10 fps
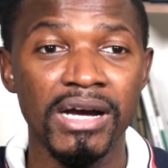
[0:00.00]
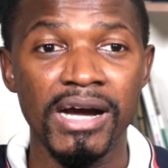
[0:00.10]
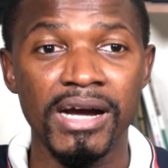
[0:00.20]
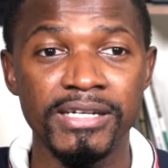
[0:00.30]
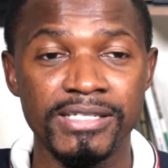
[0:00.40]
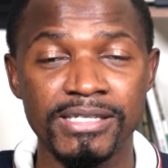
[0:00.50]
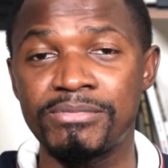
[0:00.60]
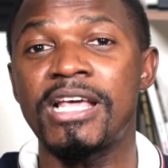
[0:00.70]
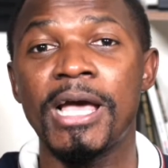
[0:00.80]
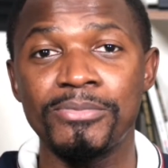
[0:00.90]
and
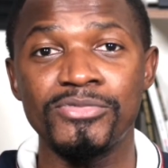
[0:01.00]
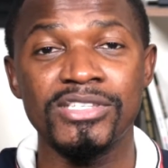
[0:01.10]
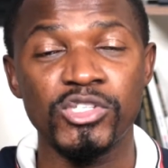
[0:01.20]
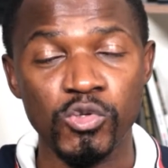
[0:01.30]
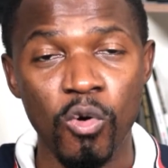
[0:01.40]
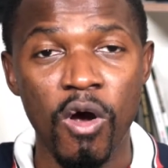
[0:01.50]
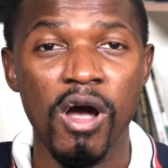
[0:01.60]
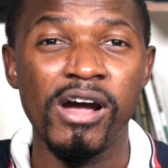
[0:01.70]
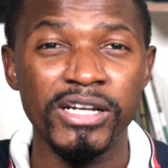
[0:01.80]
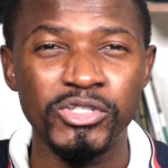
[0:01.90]
sometimes it's so
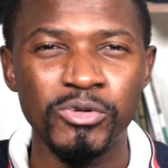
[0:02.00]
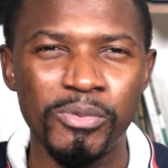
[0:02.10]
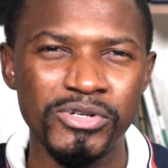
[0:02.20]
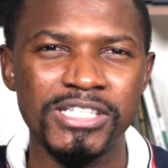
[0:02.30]
hard to put